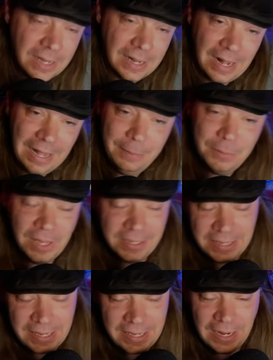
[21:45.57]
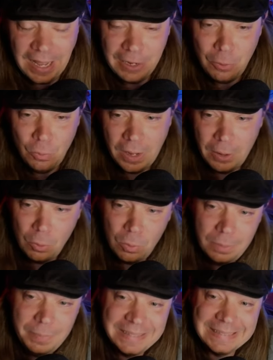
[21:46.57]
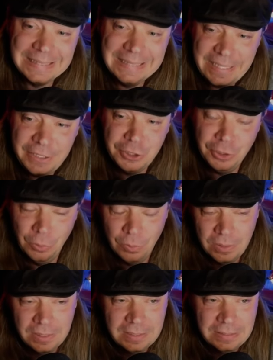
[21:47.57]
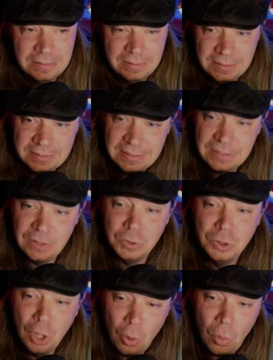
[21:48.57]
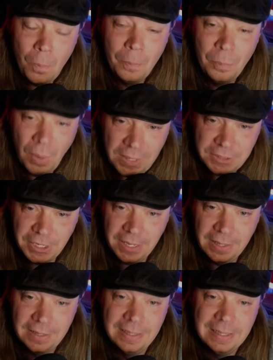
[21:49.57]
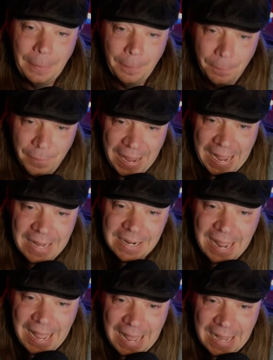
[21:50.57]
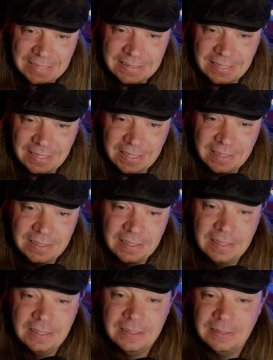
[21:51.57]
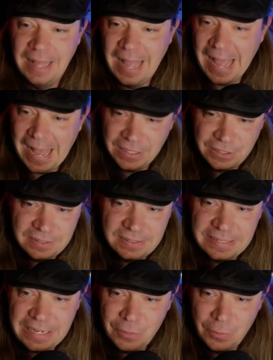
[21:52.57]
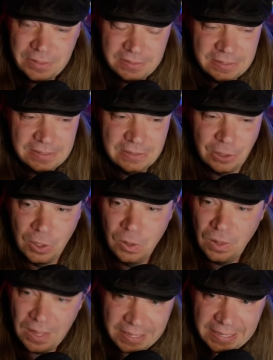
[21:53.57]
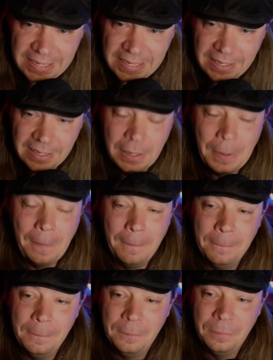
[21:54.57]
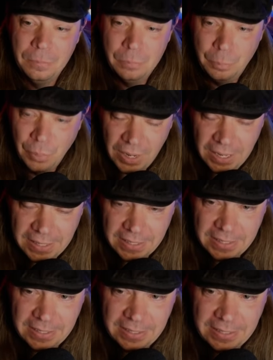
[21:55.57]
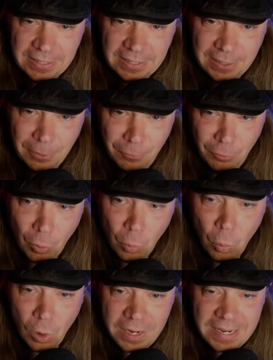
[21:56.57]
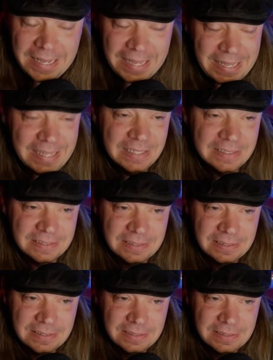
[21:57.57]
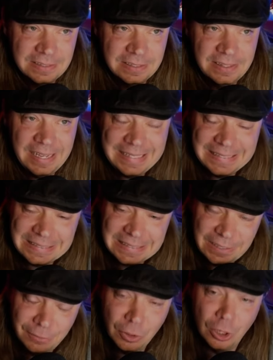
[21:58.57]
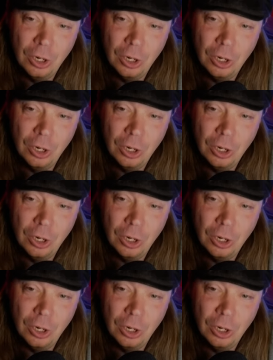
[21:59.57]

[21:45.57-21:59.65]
I don't want to mislead you. This is a low-budget, bad acting, action sequences are clunky. But for what it is, they deliver